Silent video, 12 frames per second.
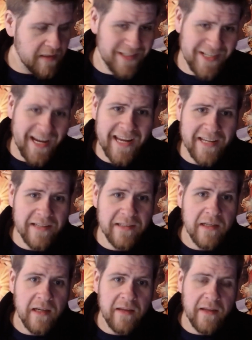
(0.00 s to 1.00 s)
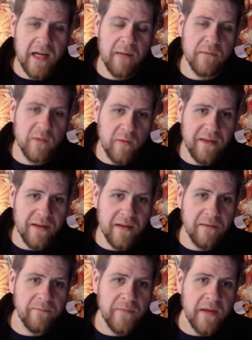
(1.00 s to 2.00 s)
stand that comes with
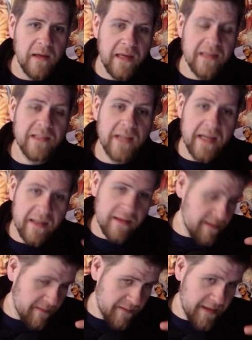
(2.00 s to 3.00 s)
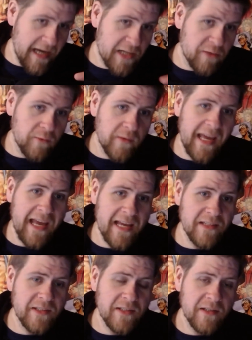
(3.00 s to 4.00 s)
it inside the actual
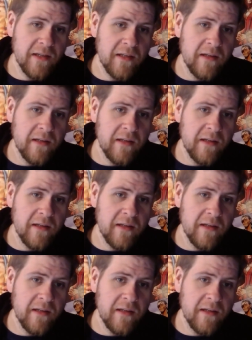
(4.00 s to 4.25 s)
case.